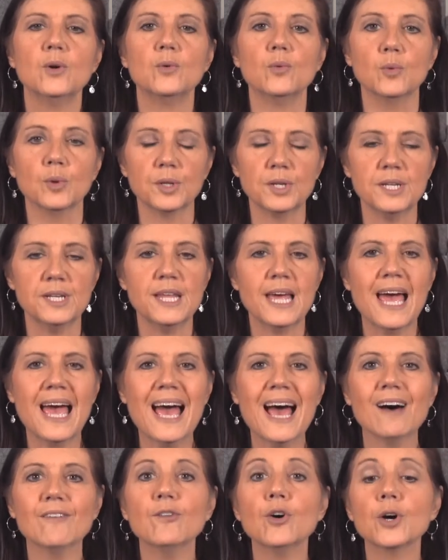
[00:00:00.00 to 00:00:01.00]
will need to
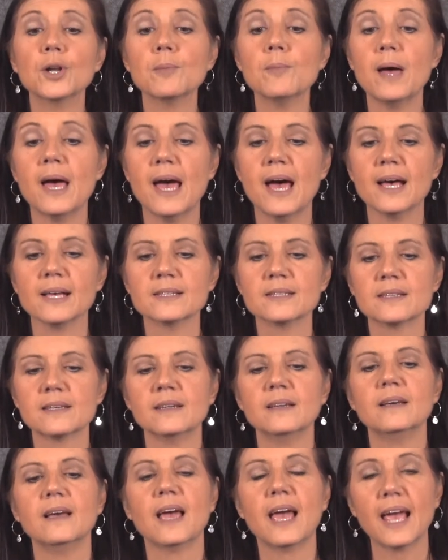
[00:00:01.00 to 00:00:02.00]
have on a mask
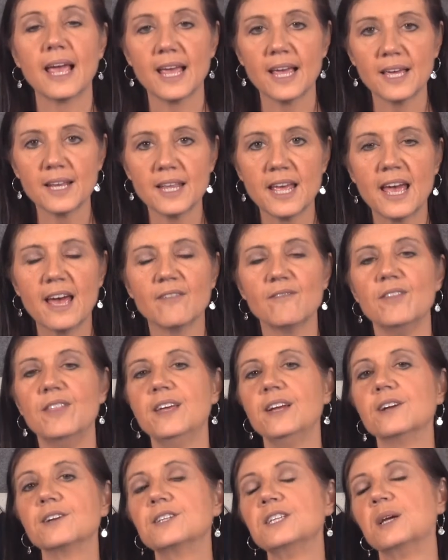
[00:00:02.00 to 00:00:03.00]
and have
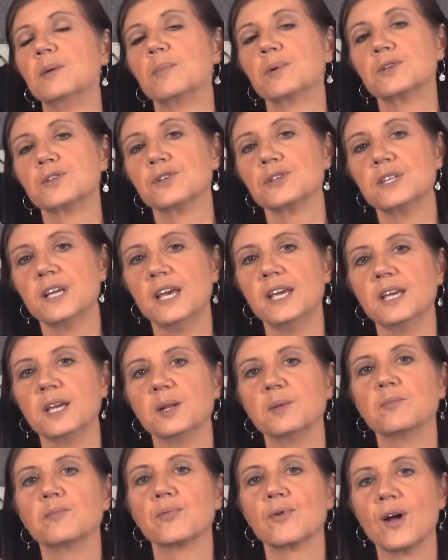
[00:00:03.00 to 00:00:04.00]
their temperature
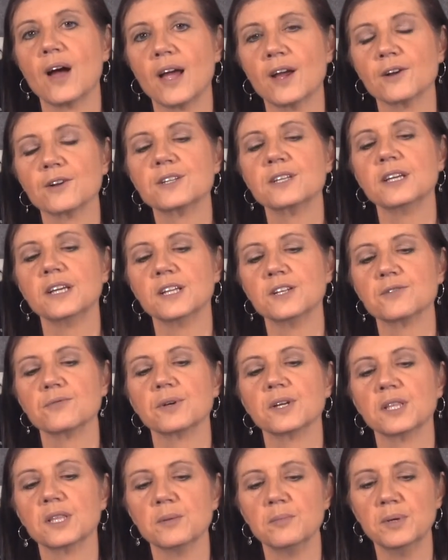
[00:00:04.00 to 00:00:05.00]
taken prior to
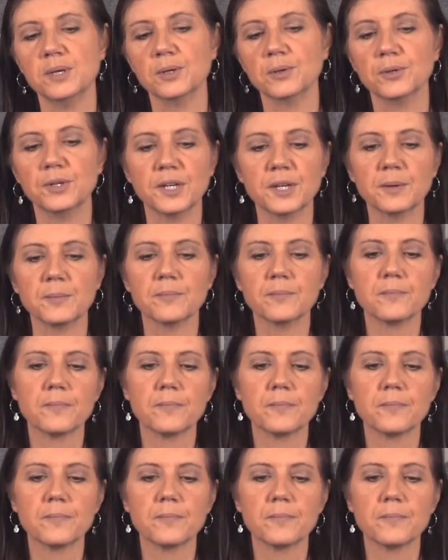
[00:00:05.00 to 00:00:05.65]
entering the building.